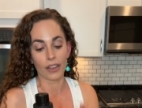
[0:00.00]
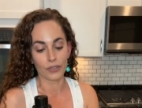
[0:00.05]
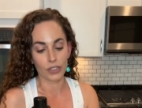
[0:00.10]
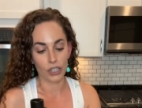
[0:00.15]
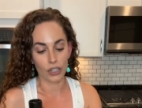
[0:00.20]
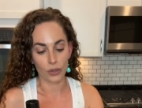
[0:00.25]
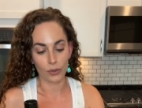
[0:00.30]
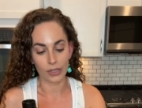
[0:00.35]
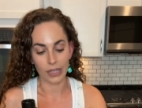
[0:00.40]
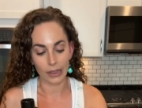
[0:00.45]
to
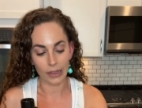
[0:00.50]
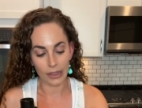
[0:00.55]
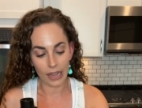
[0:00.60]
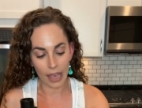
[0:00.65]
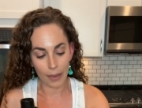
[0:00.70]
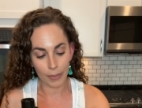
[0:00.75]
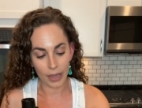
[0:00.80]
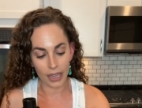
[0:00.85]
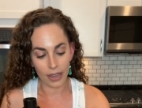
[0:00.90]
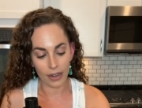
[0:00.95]
use
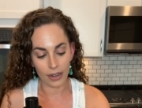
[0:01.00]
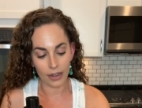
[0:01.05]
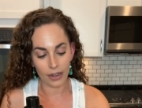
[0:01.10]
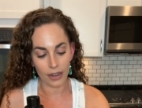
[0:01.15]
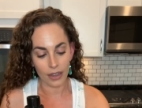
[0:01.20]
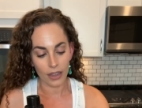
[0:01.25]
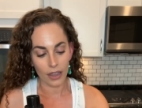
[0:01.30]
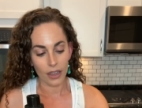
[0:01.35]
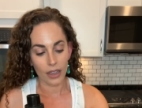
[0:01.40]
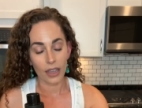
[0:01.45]
lemon
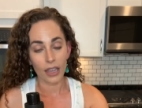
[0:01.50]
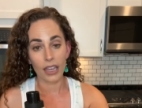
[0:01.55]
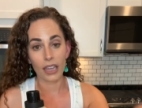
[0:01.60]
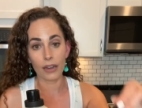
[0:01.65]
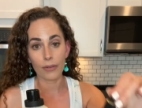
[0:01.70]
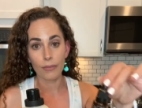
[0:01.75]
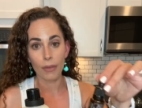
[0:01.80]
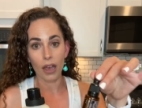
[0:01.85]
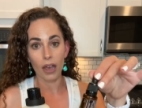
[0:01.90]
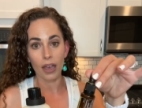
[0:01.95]

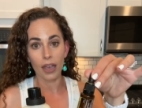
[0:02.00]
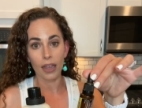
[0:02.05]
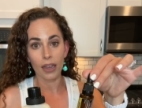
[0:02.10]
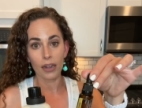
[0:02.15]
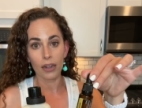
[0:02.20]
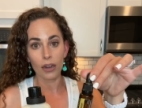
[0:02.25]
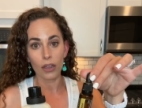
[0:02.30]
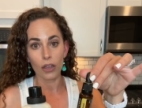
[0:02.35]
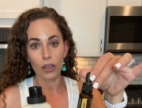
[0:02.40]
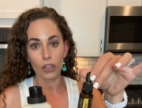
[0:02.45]
in
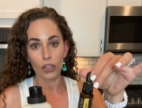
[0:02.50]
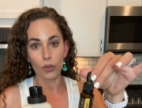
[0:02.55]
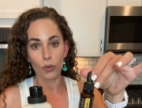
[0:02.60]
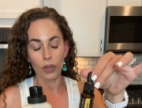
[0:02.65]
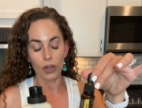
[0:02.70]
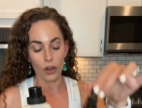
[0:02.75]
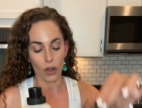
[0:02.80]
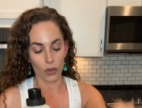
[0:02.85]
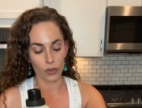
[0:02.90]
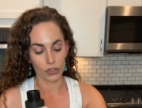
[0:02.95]
mine. You can
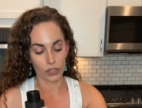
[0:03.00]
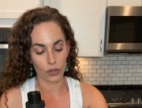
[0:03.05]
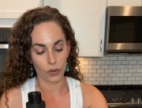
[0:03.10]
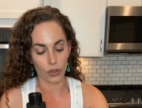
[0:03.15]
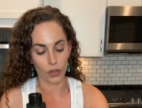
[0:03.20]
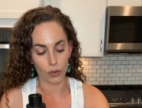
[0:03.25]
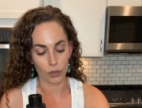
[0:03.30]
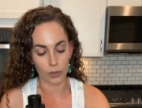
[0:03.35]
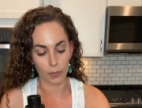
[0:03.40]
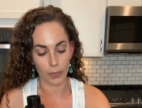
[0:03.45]
also
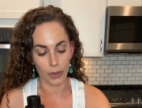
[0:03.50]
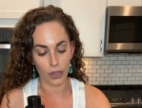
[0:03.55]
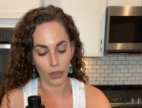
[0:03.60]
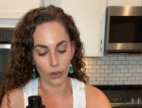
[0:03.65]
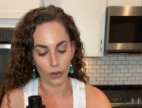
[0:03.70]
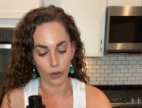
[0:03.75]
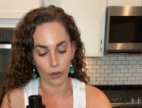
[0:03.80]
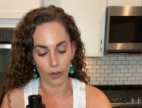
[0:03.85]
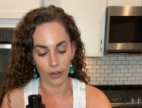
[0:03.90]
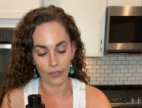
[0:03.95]
use
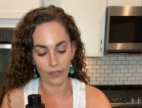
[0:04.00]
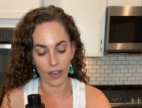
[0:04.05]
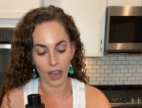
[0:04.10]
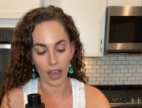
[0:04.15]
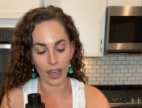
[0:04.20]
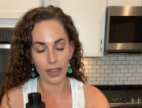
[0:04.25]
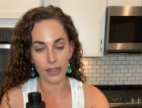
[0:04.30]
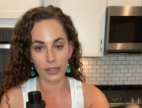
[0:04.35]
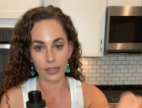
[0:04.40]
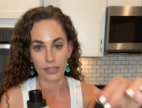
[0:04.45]

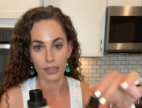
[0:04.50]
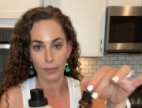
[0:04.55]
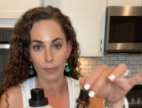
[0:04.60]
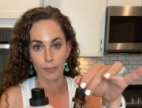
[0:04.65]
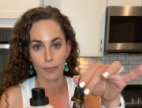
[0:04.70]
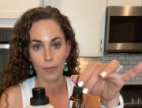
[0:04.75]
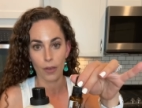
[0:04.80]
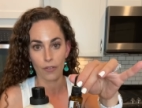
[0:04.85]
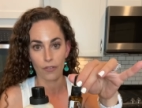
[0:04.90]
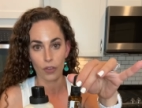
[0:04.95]
Purify. Some
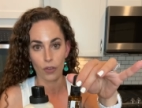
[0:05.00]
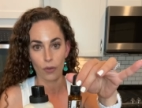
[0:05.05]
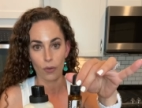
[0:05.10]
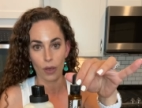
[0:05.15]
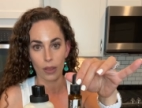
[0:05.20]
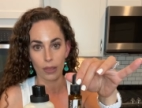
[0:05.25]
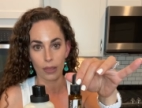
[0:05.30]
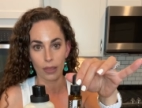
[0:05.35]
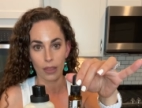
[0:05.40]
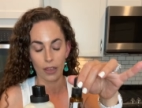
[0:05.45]
of you
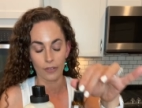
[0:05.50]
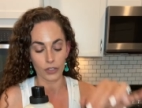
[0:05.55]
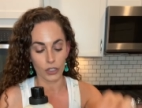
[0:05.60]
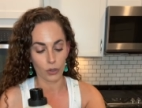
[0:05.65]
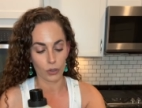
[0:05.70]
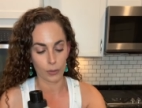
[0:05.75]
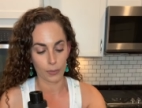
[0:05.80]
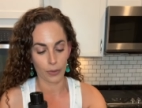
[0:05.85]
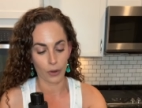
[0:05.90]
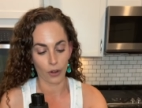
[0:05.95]
love to
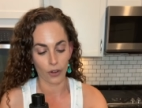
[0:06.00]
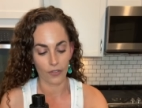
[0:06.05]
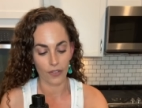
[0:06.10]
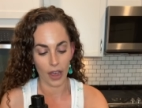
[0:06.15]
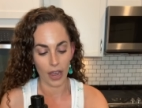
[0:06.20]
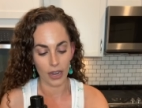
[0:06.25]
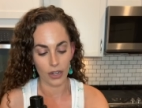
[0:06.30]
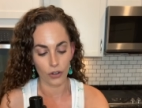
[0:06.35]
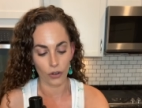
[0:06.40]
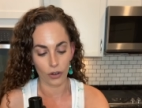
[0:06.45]
use Purify
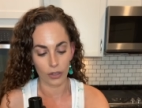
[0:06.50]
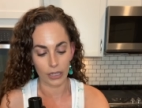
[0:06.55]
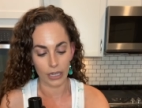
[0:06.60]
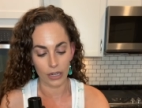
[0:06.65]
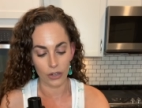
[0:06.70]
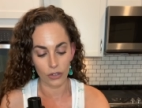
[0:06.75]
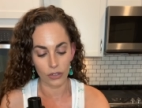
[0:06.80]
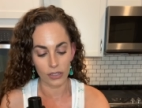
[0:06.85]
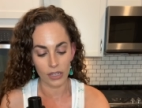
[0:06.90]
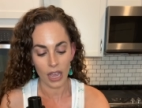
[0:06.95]
in your
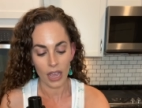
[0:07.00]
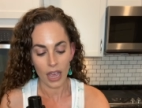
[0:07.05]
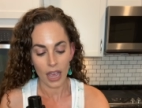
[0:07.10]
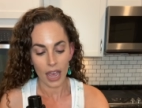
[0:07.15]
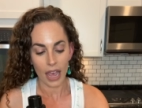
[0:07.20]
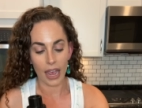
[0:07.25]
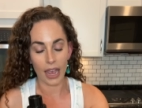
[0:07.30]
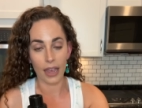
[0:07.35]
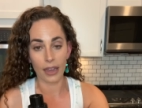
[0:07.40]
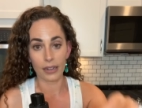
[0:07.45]
cleaners,
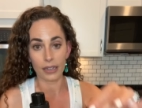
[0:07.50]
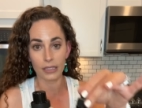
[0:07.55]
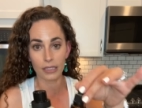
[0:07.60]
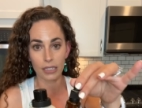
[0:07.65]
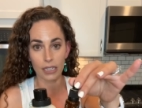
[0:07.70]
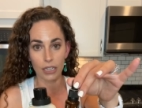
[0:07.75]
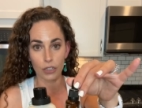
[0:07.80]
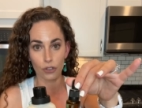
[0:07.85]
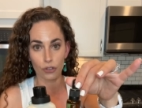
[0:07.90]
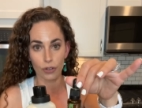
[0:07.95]
and
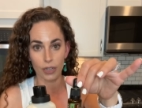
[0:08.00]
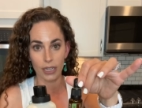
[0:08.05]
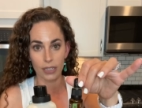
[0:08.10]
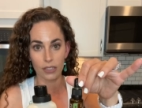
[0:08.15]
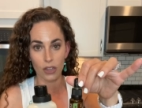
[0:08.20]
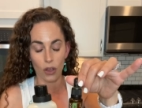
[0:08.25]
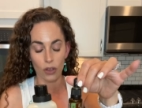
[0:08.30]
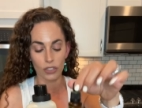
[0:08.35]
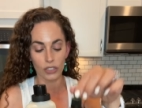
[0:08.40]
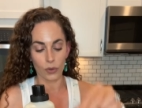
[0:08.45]
tea tree is
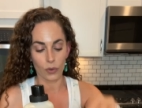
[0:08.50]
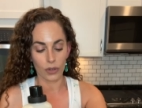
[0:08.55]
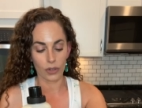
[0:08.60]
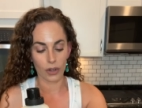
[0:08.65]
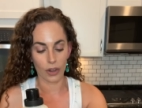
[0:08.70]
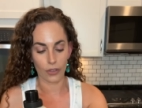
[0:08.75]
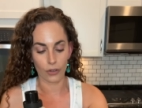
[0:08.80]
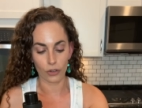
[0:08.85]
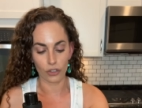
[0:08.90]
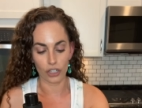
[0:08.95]
also
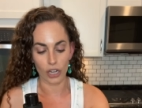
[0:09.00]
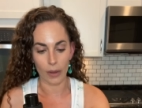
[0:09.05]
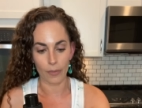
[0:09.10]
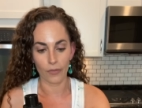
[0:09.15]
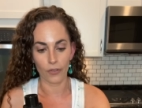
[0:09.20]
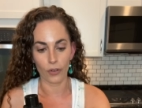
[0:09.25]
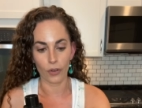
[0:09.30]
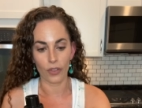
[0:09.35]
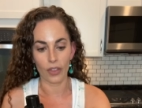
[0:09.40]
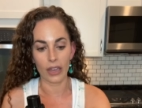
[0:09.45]
another gem
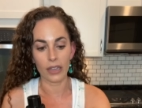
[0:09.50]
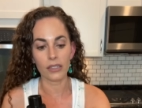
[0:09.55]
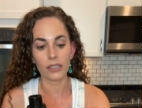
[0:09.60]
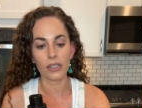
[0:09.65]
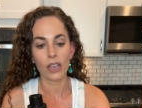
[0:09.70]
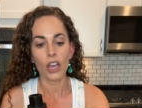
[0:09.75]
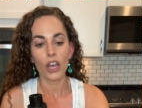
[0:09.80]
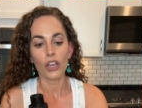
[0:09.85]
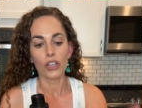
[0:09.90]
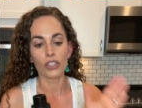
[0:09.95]
for this.
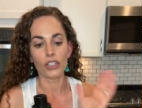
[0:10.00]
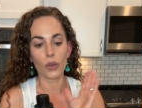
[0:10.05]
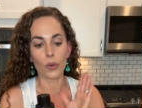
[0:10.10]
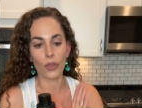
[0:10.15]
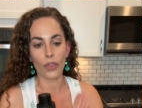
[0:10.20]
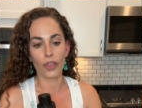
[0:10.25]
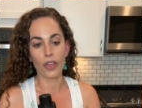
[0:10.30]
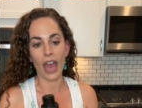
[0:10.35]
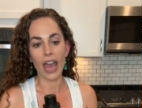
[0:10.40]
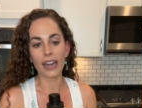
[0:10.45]
So
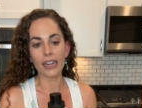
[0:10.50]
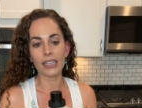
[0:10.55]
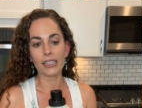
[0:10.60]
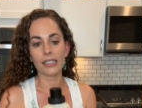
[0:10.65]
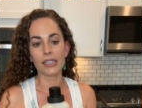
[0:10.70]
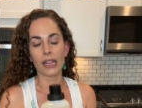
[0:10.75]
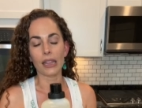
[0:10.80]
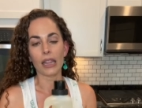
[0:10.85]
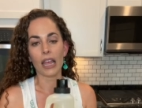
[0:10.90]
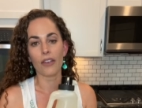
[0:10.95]
that is
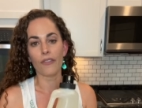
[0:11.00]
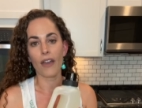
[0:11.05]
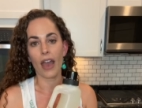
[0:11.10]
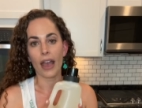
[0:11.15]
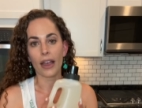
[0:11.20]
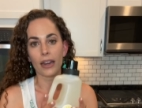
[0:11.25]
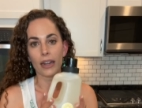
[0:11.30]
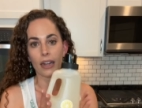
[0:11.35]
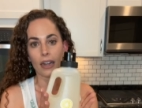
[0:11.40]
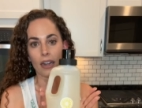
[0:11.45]
life
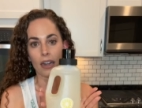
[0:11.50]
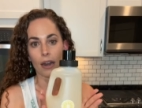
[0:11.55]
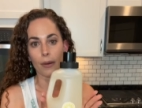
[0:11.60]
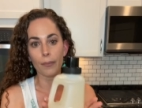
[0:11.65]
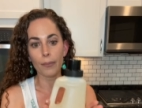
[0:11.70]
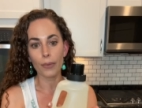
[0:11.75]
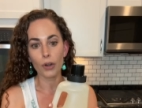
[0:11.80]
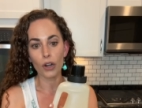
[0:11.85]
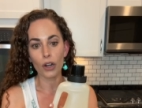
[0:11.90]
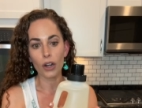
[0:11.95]
hack
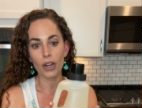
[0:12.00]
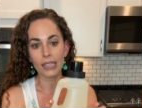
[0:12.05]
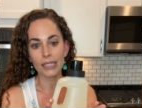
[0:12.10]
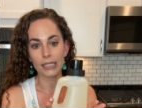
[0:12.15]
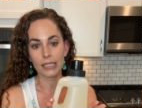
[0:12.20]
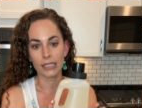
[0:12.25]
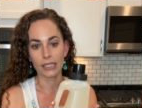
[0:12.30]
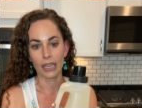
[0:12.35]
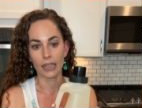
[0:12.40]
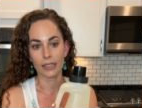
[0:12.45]
number
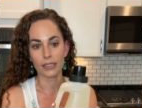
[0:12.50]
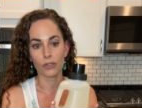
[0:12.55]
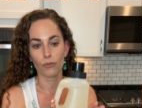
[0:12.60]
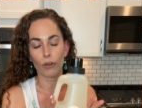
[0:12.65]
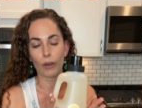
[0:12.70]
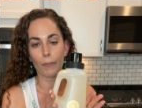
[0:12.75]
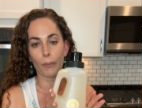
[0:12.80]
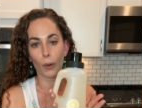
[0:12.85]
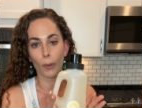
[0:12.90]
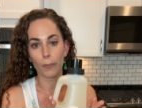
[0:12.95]
6,
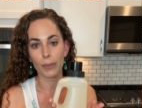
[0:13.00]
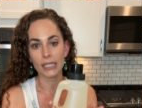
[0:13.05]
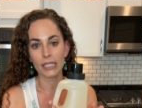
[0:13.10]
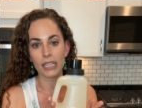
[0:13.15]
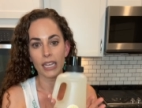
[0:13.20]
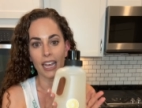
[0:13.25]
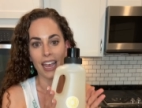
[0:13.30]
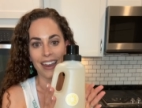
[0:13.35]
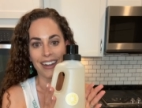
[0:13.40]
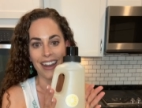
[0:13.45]

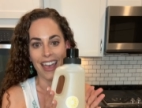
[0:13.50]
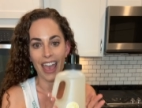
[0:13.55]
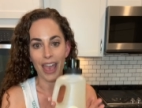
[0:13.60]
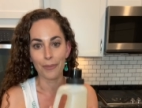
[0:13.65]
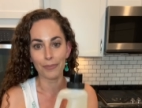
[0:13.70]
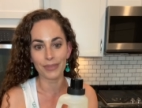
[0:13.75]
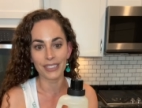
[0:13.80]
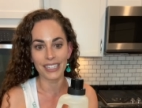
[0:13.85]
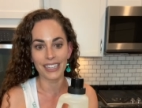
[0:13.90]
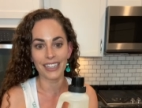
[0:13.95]
repurposing an
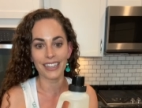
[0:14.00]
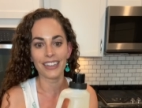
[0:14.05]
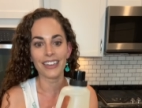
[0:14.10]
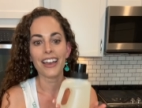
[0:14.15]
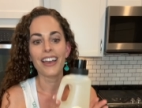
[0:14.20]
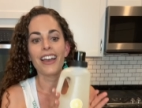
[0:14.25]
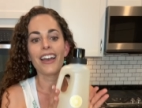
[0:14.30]
empty